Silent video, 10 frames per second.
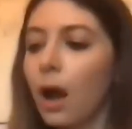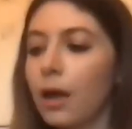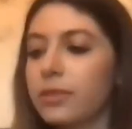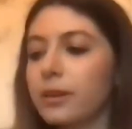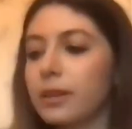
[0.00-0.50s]

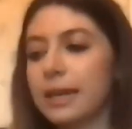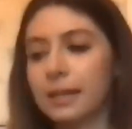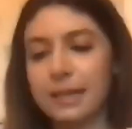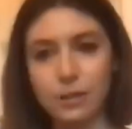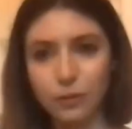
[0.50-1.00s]
on the
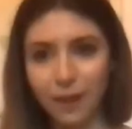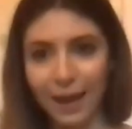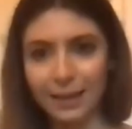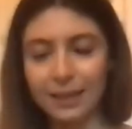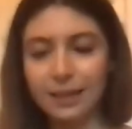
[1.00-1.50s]
link that you
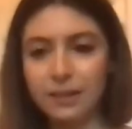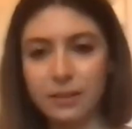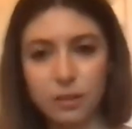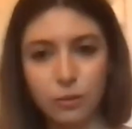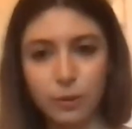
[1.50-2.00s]
find in the
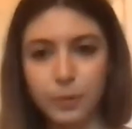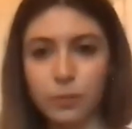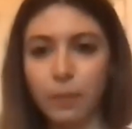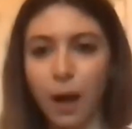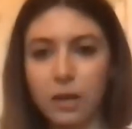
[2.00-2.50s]

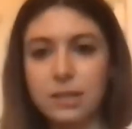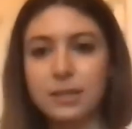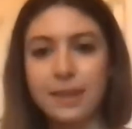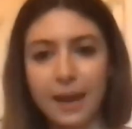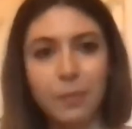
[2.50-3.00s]
description box
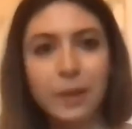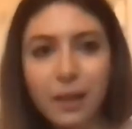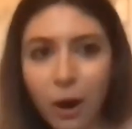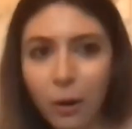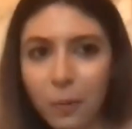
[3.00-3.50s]
there
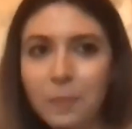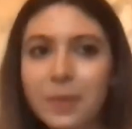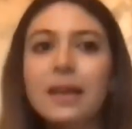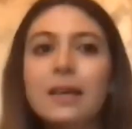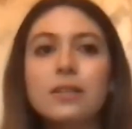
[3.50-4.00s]
below.
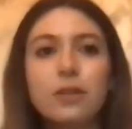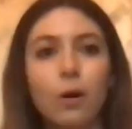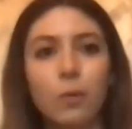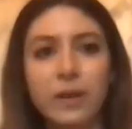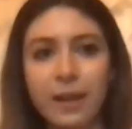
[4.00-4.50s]

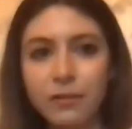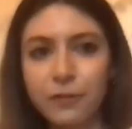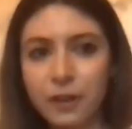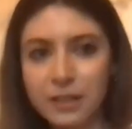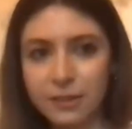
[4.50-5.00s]
So
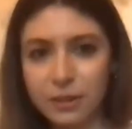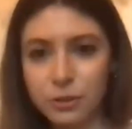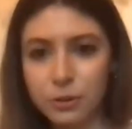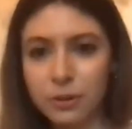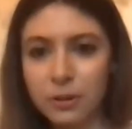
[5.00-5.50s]
without further
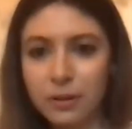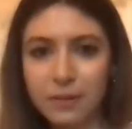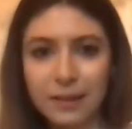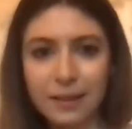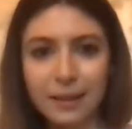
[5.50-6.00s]
ado,
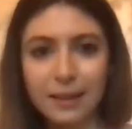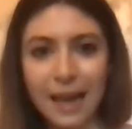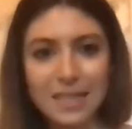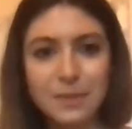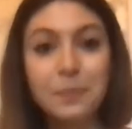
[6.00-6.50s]

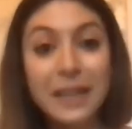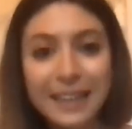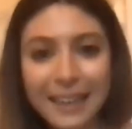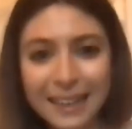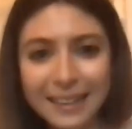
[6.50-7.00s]
let's
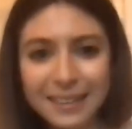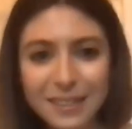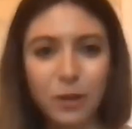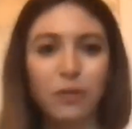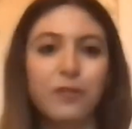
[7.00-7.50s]
begin.
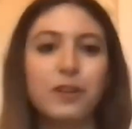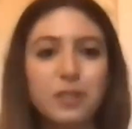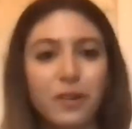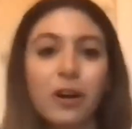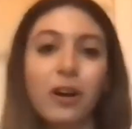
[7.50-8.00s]
So first
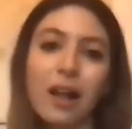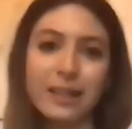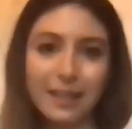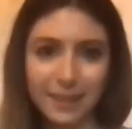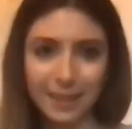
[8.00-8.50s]
of all,
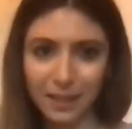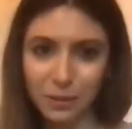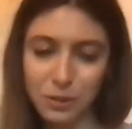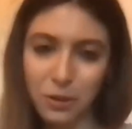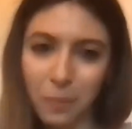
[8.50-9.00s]
Colin, thank you
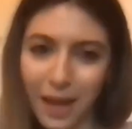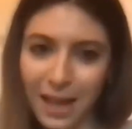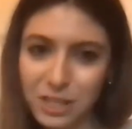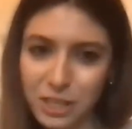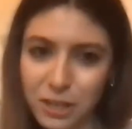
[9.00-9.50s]
so
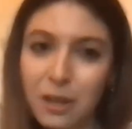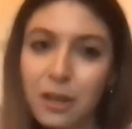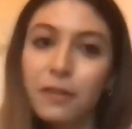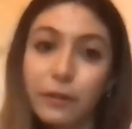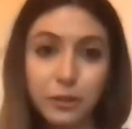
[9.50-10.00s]
much
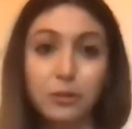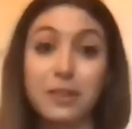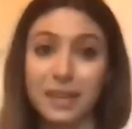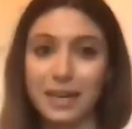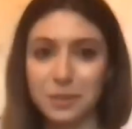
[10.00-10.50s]
for two
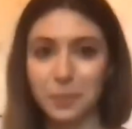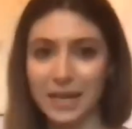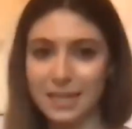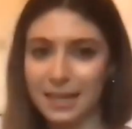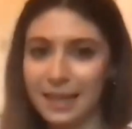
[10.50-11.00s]
things,
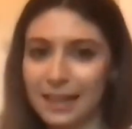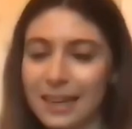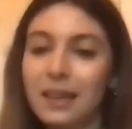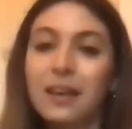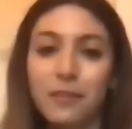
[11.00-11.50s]

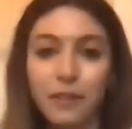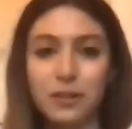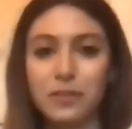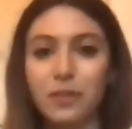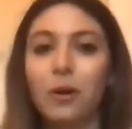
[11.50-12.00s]
basically.
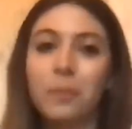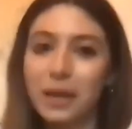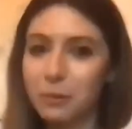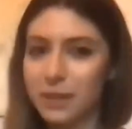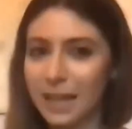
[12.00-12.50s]
First of all,
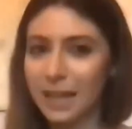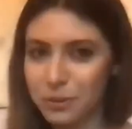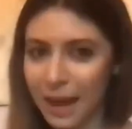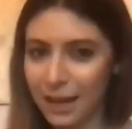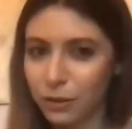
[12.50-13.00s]
being with us
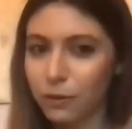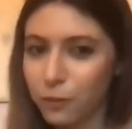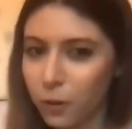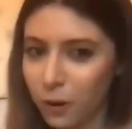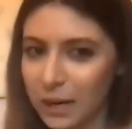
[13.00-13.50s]
tonight,
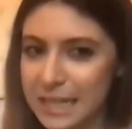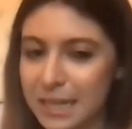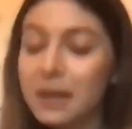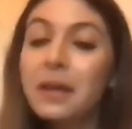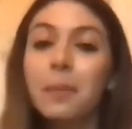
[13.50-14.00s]
of course,
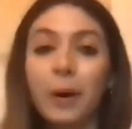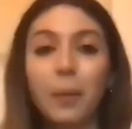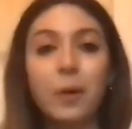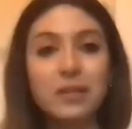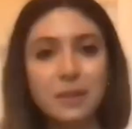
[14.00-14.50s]
but
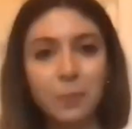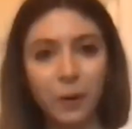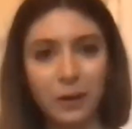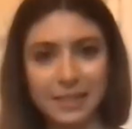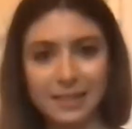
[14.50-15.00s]
most
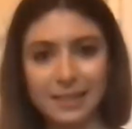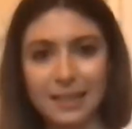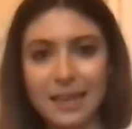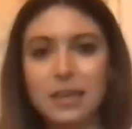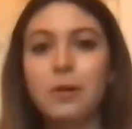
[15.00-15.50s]
importantly,
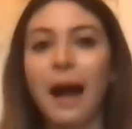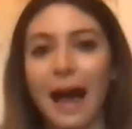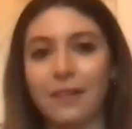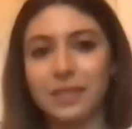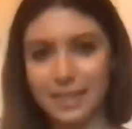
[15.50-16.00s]
you
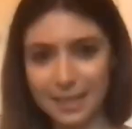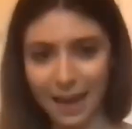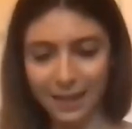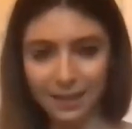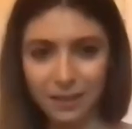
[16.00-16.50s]
have
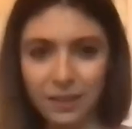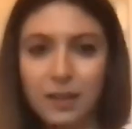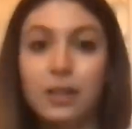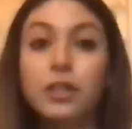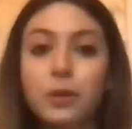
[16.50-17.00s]
decided,
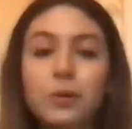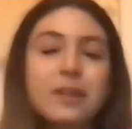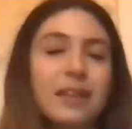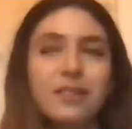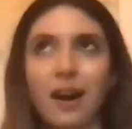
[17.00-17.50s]
you
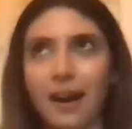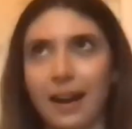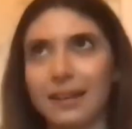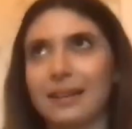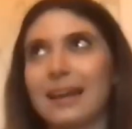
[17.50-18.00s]
that are
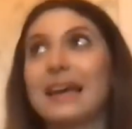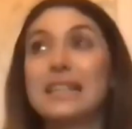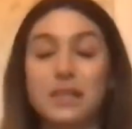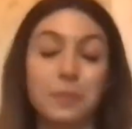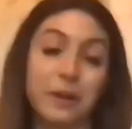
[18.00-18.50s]
an
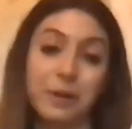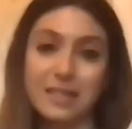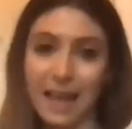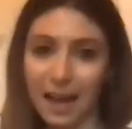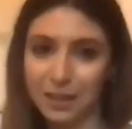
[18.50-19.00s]

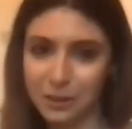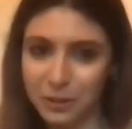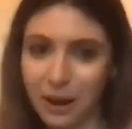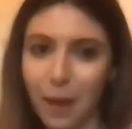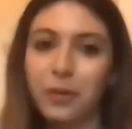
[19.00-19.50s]
experienced
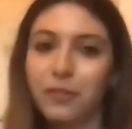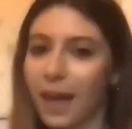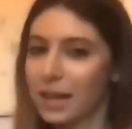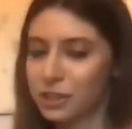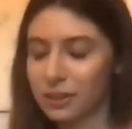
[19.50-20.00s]
actor, a
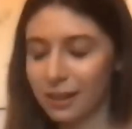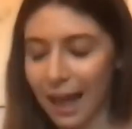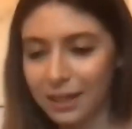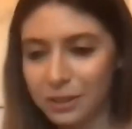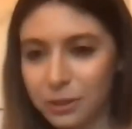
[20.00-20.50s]
professional
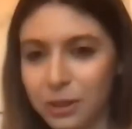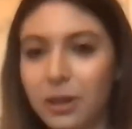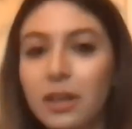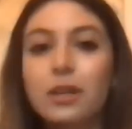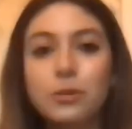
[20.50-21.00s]

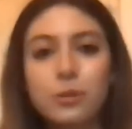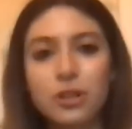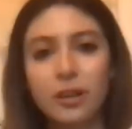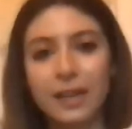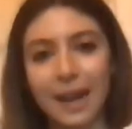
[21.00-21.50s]
actor, to
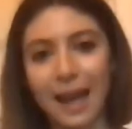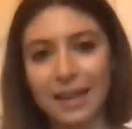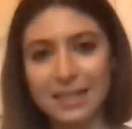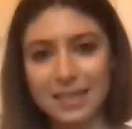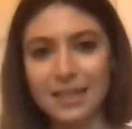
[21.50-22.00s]
join
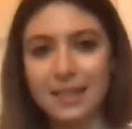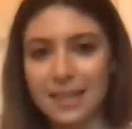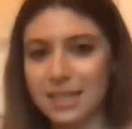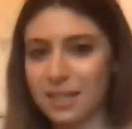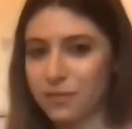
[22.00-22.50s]
us in
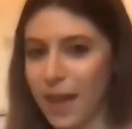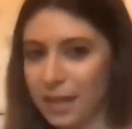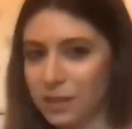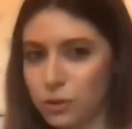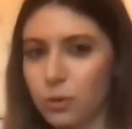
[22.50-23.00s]
this
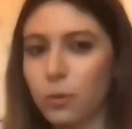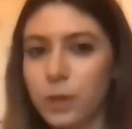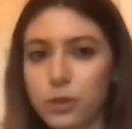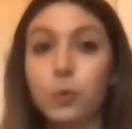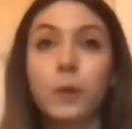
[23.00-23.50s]
adventure,
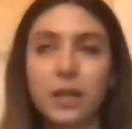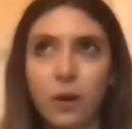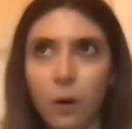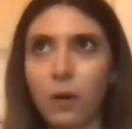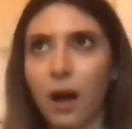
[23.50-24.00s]
which we
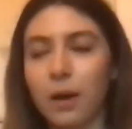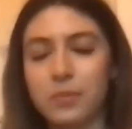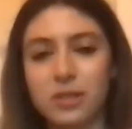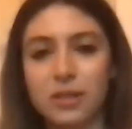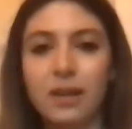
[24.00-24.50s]
know
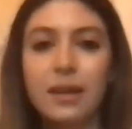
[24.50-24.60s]
comes